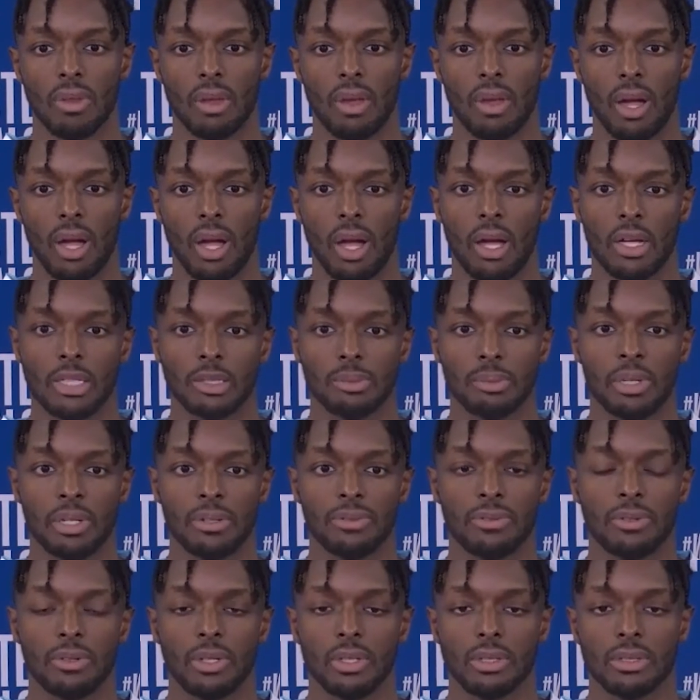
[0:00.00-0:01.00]
It's
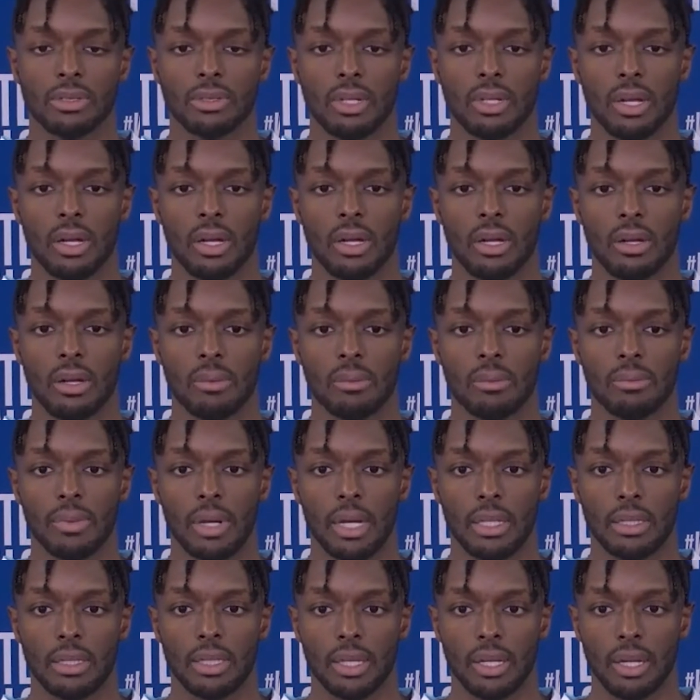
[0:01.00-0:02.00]
big for us. I
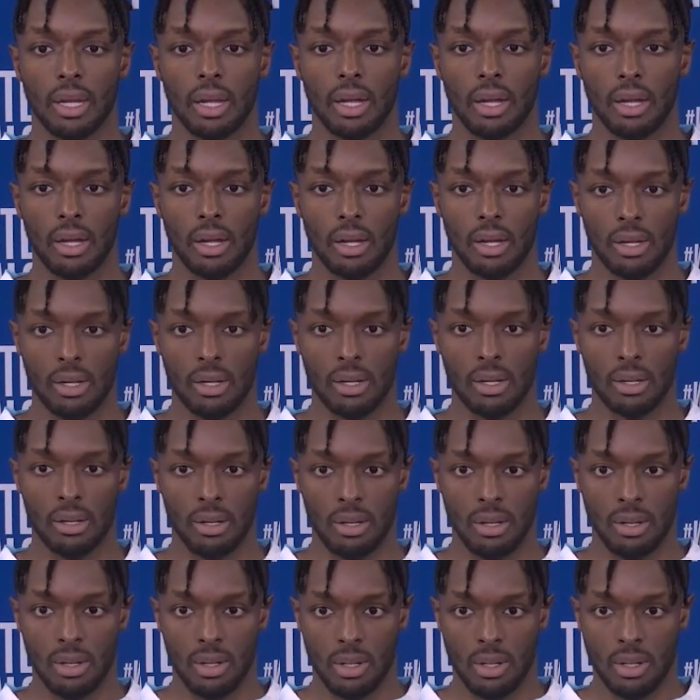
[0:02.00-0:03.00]
think
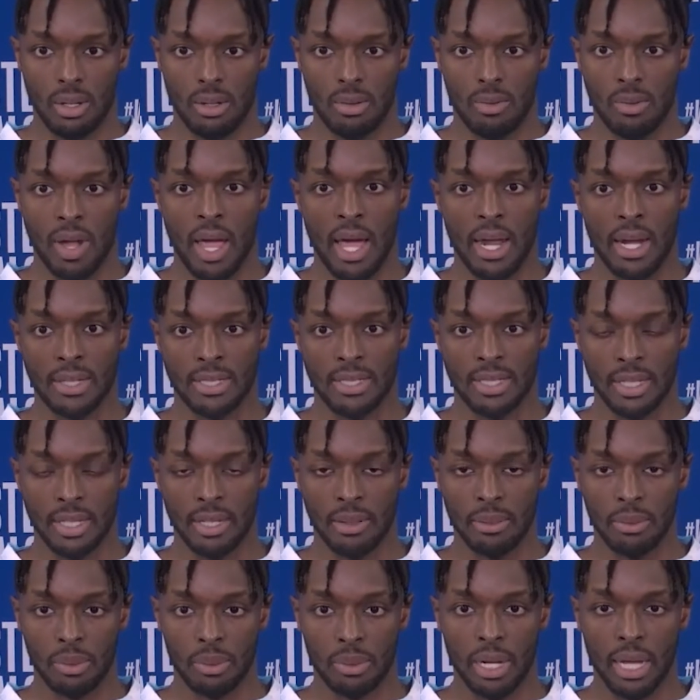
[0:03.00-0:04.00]
we got a
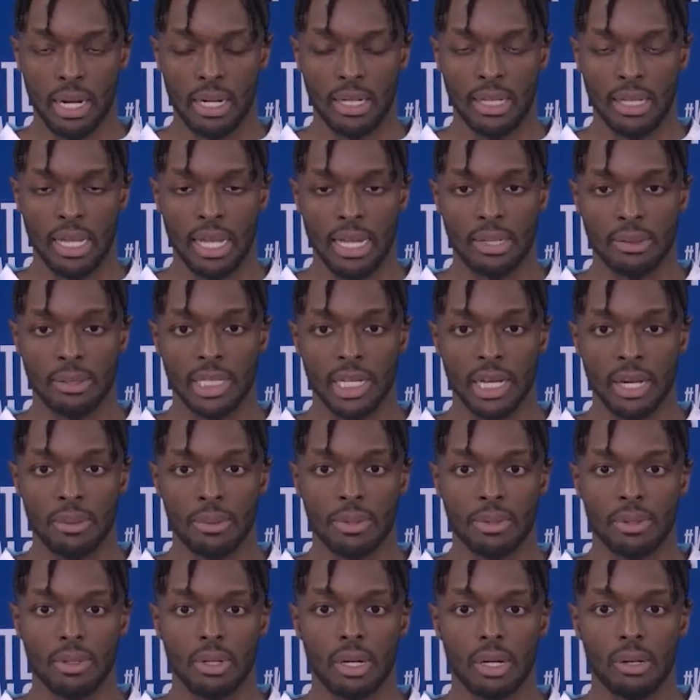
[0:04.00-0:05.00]
team and we got a lot of
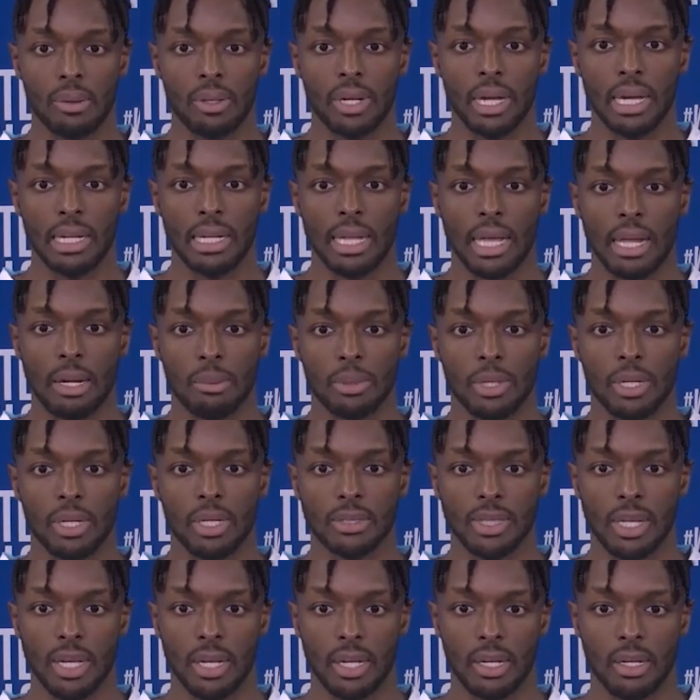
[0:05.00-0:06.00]
depth. We got a lot of players
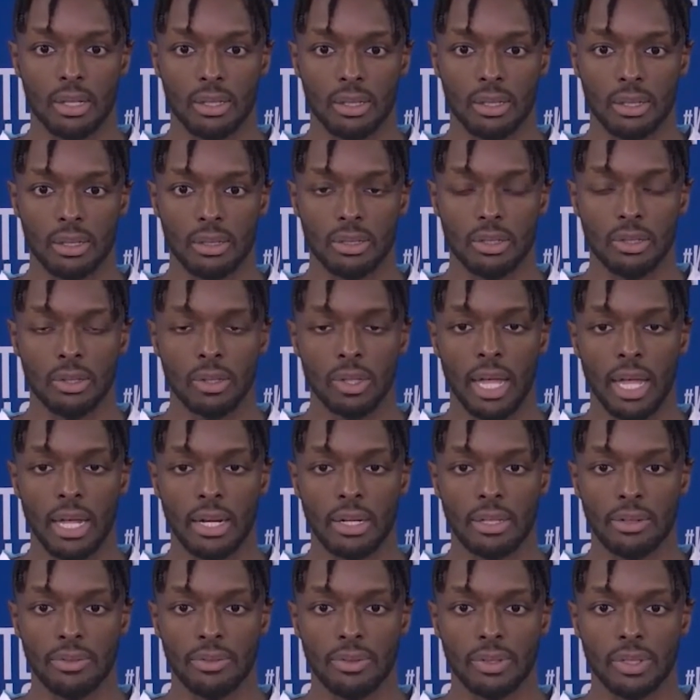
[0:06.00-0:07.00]
that can do a lot
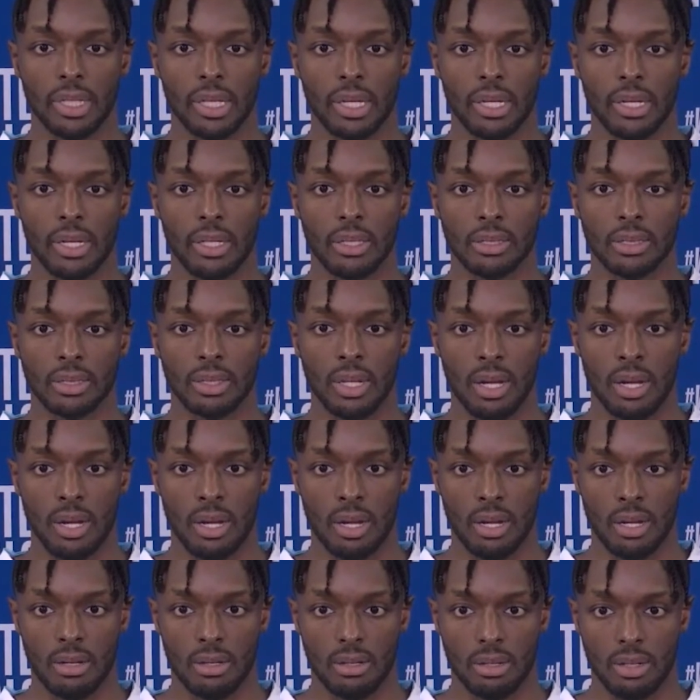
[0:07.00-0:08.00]
of different things. And
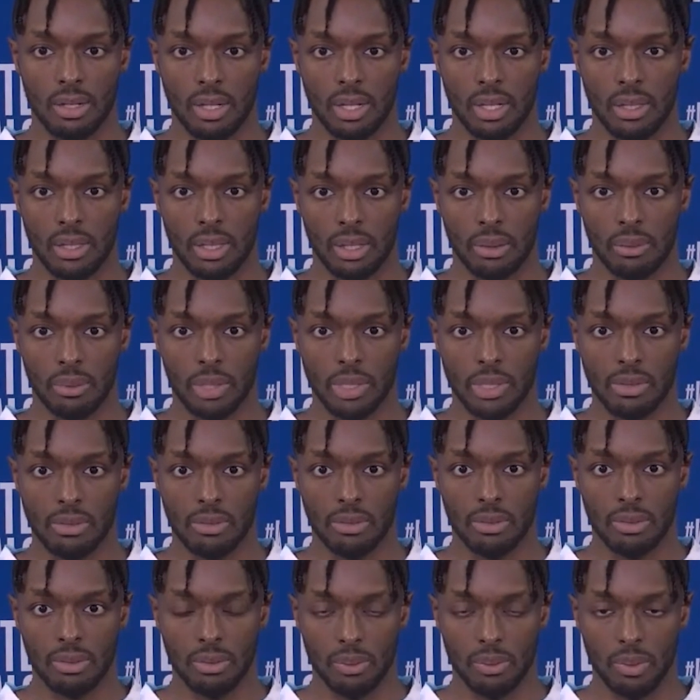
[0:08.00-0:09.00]
I think we've
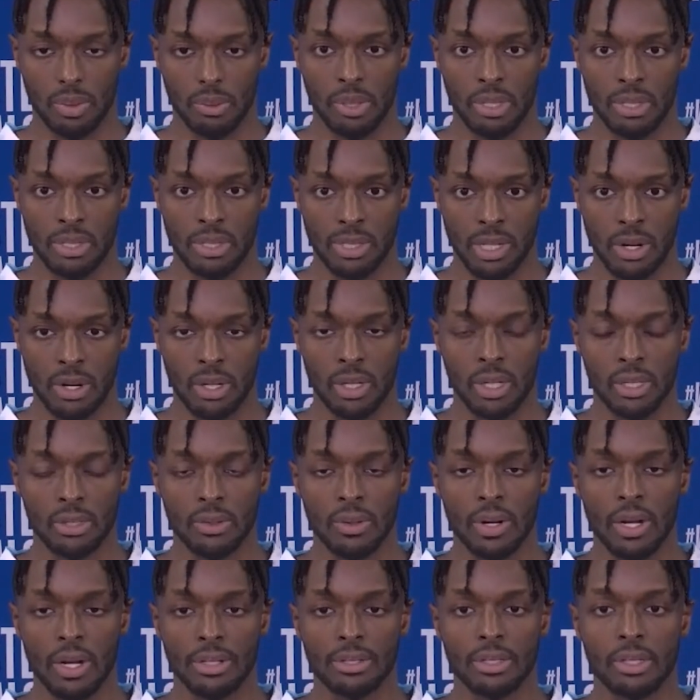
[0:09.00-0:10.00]
been showing it
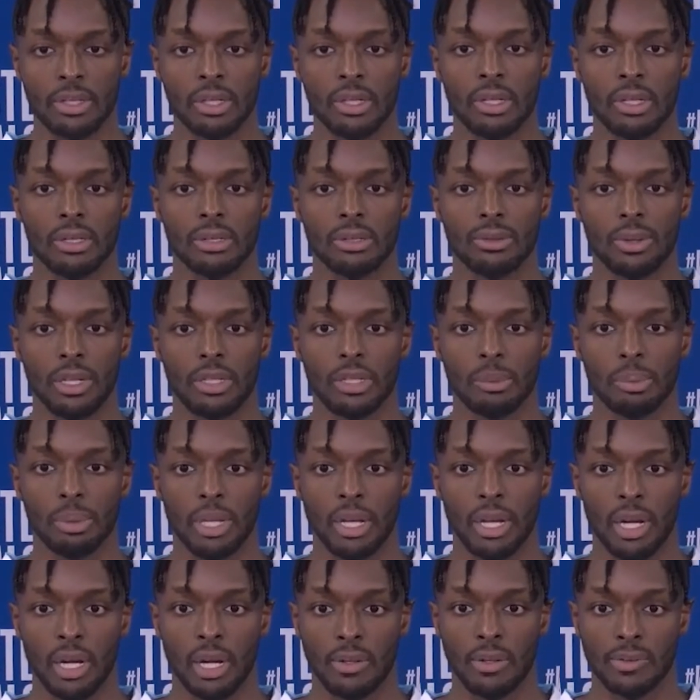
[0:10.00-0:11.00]
throughout the
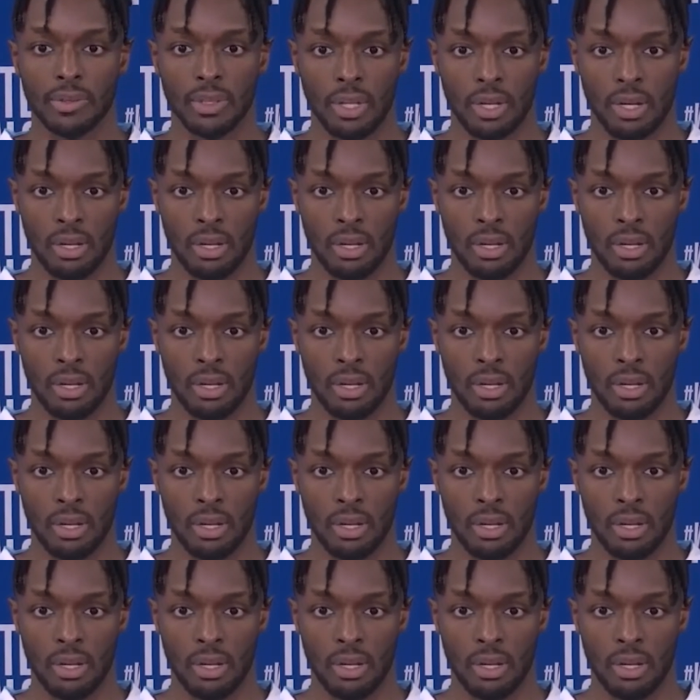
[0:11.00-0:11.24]
playoffs.